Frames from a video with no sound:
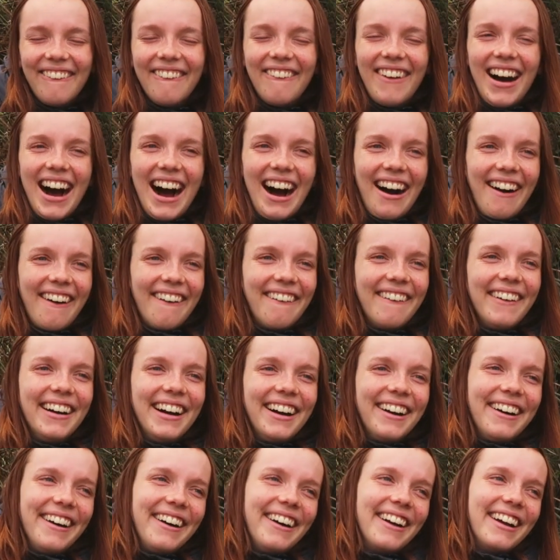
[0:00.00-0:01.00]
Wow,
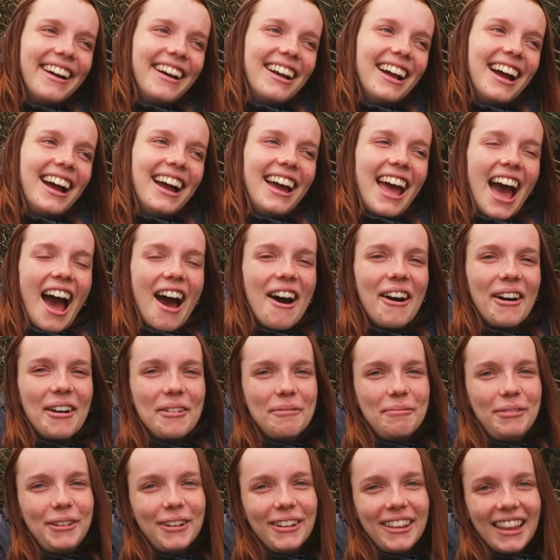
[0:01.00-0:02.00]
okay, I
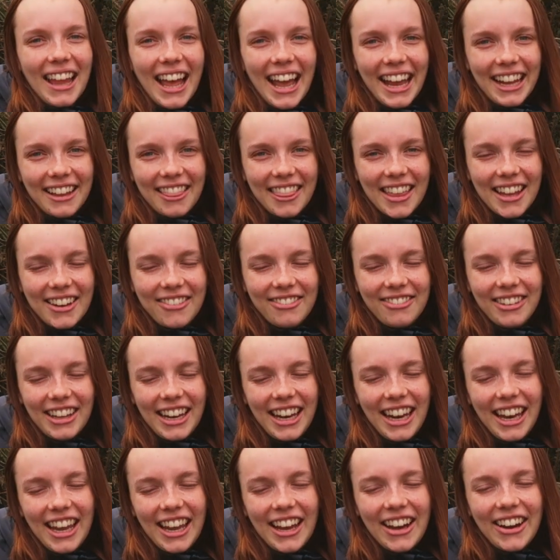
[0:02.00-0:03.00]
hope you liked that
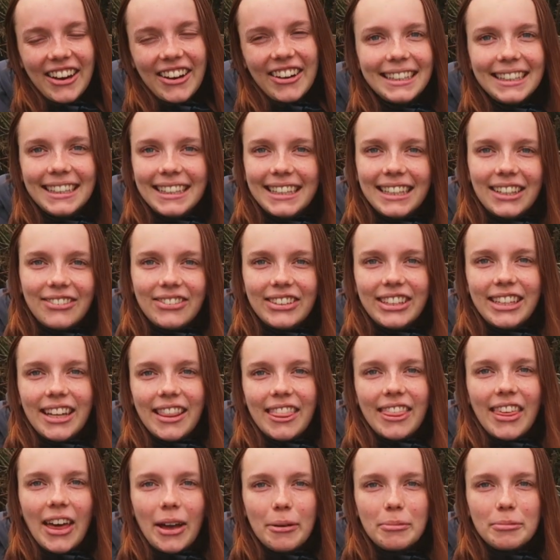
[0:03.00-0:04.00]
video. Give it
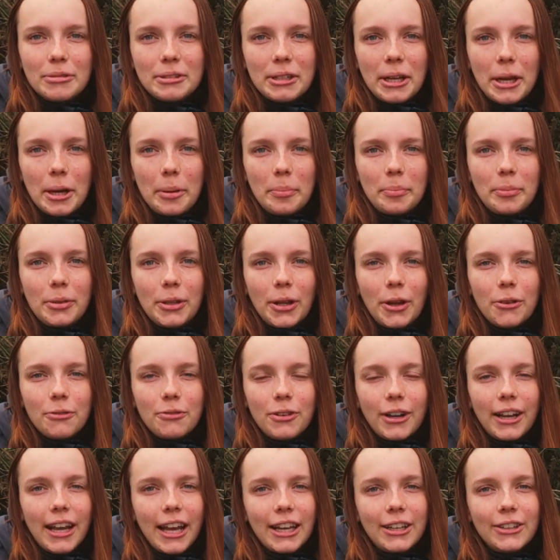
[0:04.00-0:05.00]
a thumbs up.
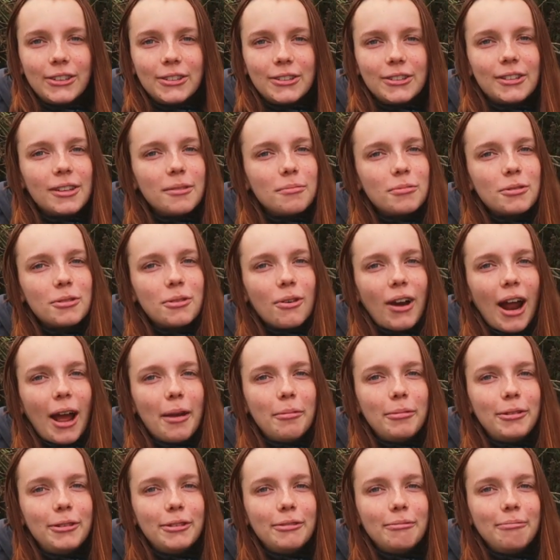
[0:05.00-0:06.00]
Don't forget to
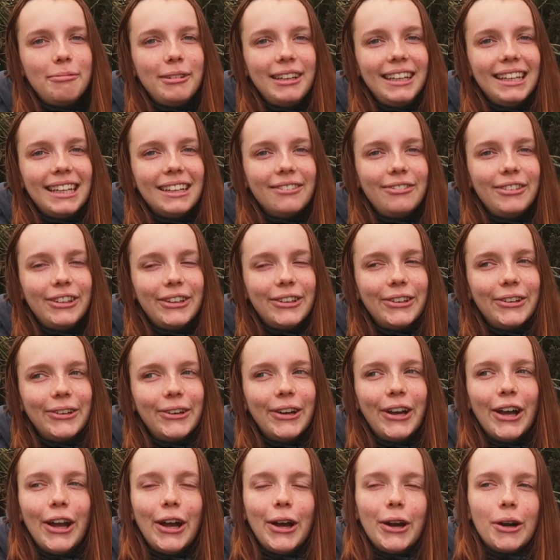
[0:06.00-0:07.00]
subscribe to me if
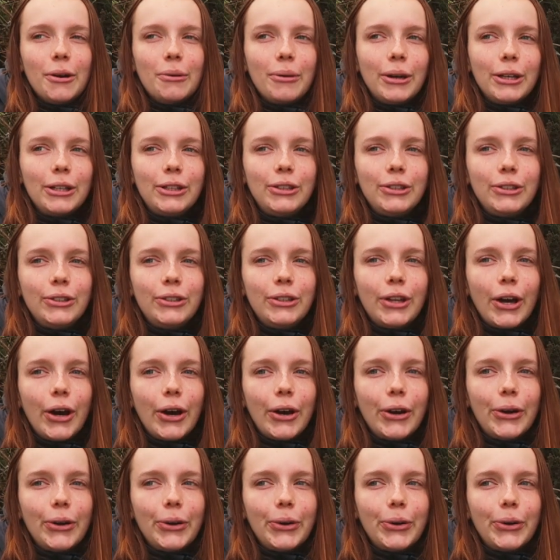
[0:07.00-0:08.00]
you want to
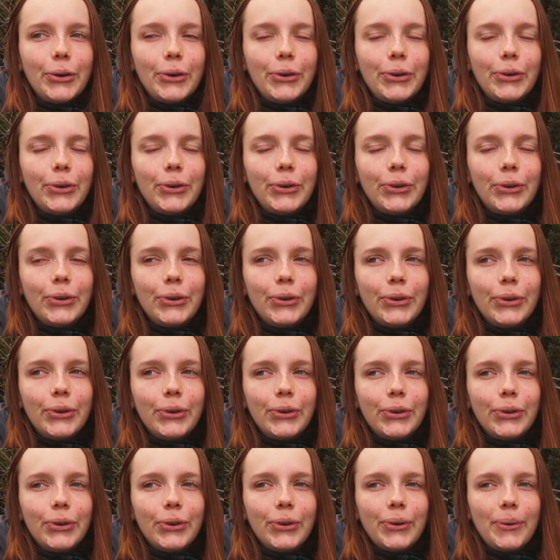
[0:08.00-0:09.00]
know
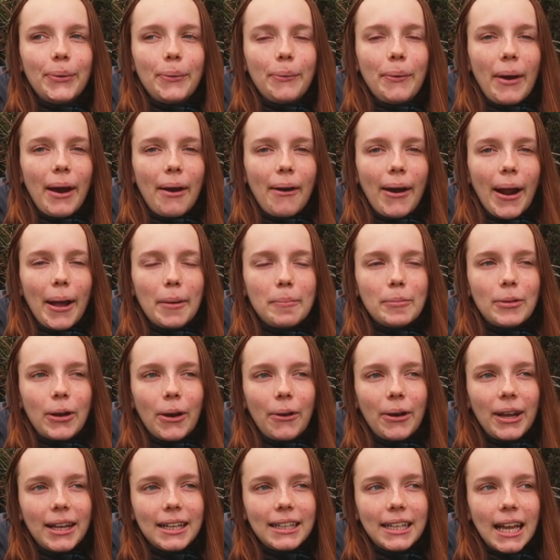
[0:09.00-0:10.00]
where I'm
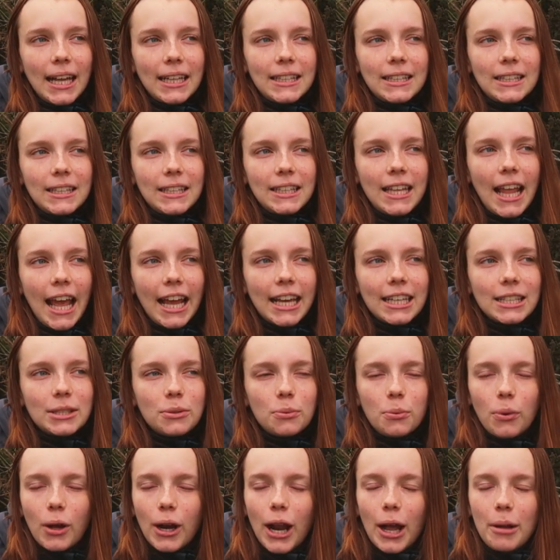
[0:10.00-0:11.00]
going
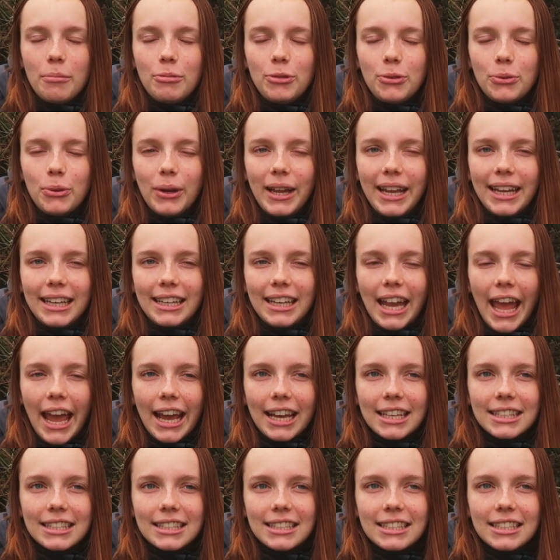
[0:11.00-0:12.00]
next, what I'm doing
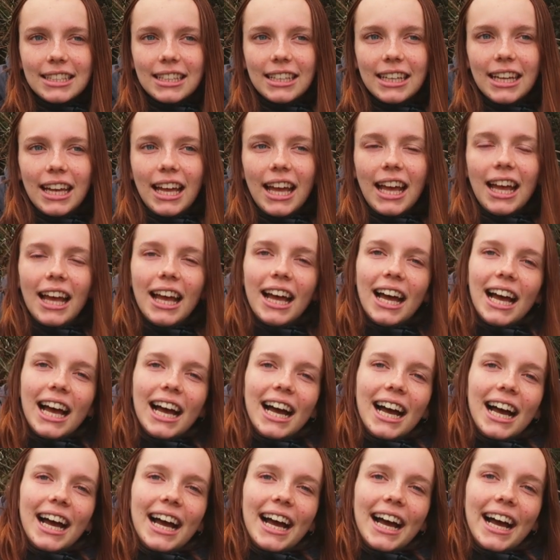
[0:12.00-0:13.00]
next.
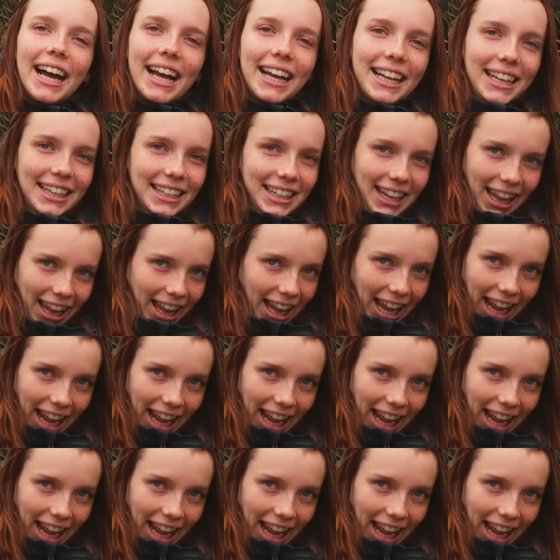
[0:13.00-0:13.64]
And